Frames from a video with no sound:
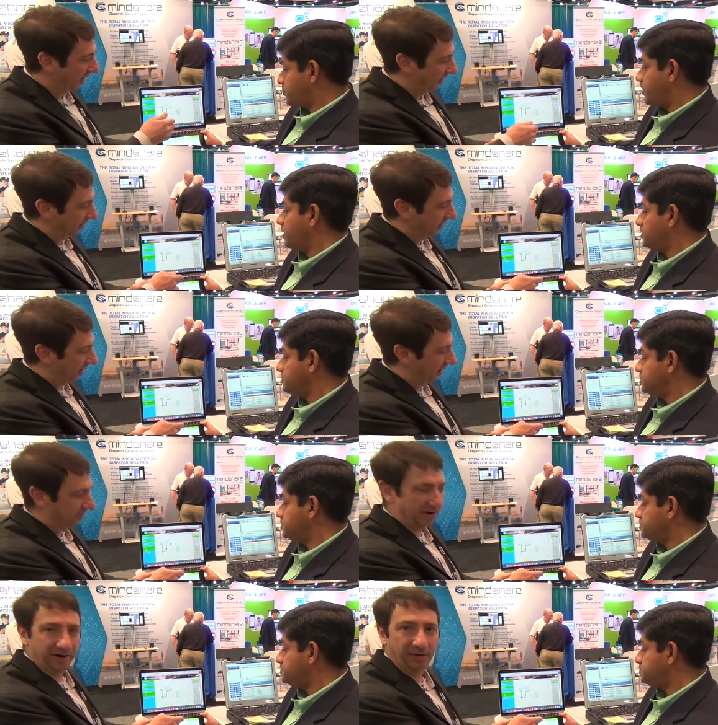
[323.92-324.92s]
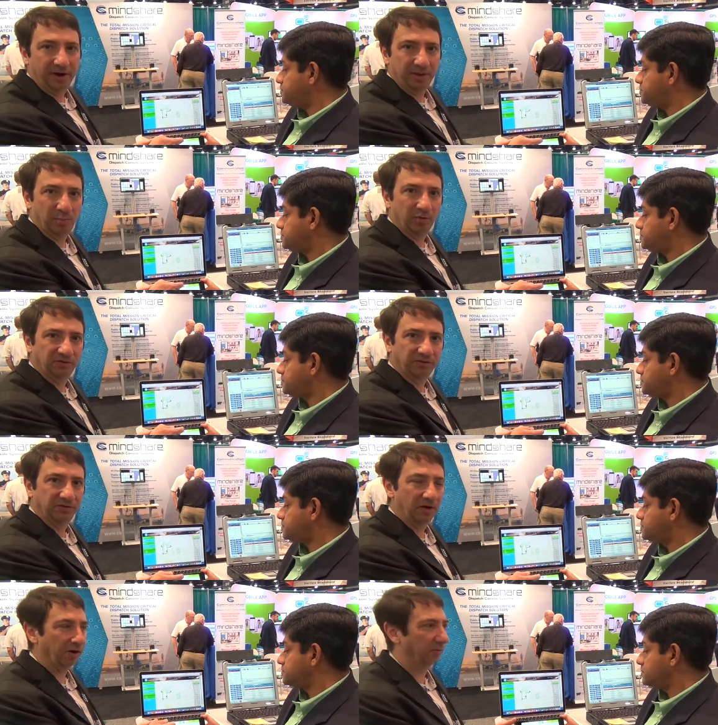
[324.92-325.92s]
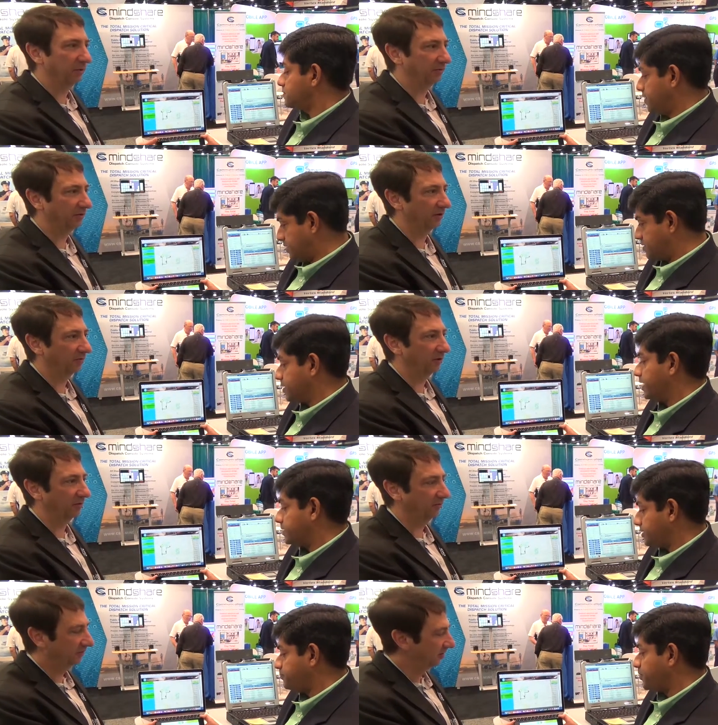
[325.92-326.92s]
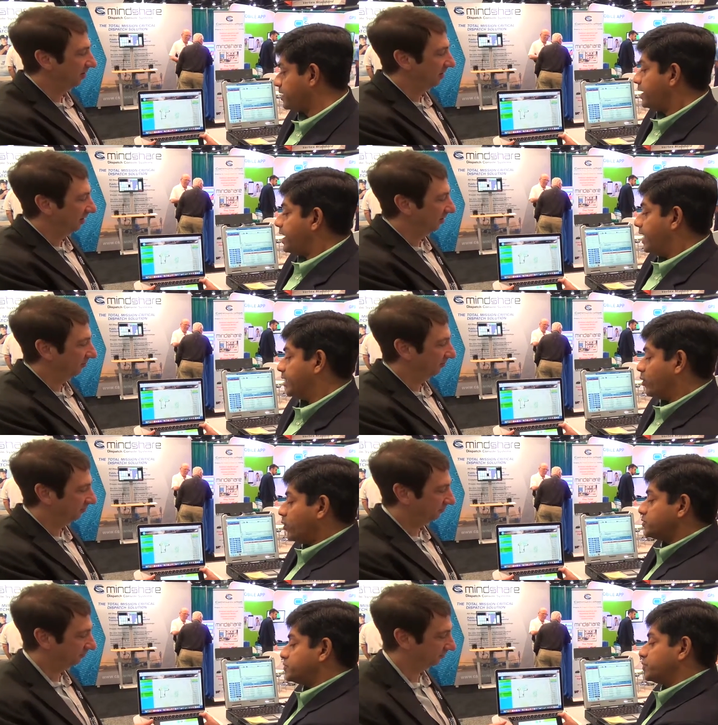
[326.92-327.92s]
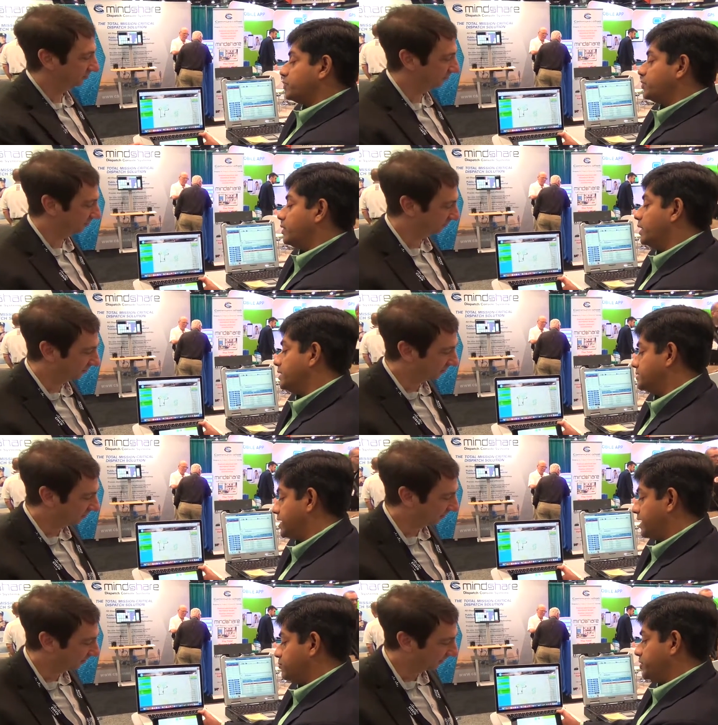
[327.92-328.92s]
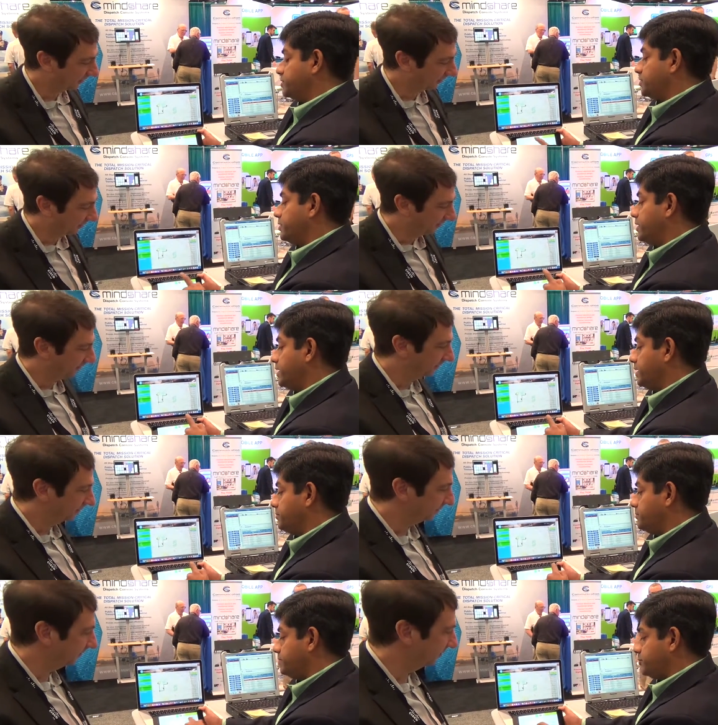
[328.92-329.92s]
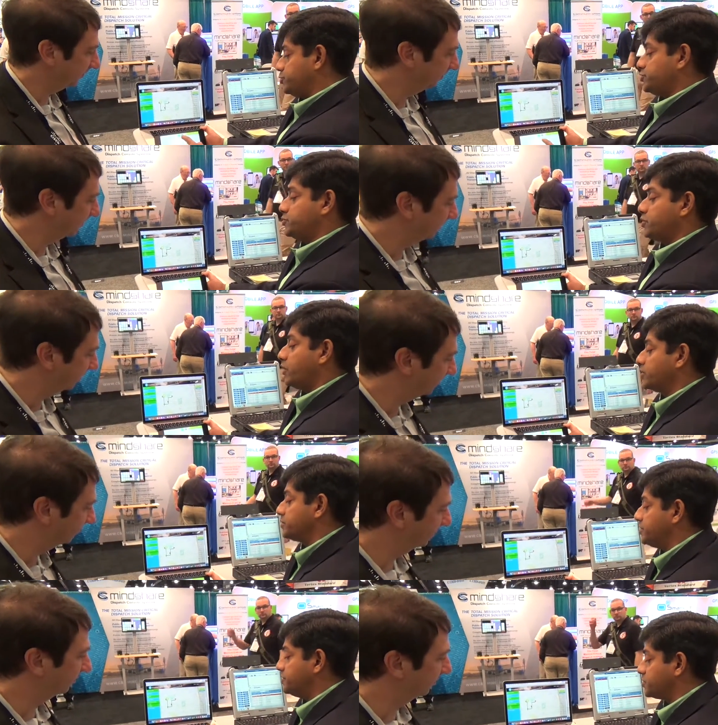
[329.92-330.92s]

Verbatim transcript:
Speaker 1: and then they have integrated
Speaker 2: push to talk. Exactly. And also, uh, Dan, with uh, push to talk, there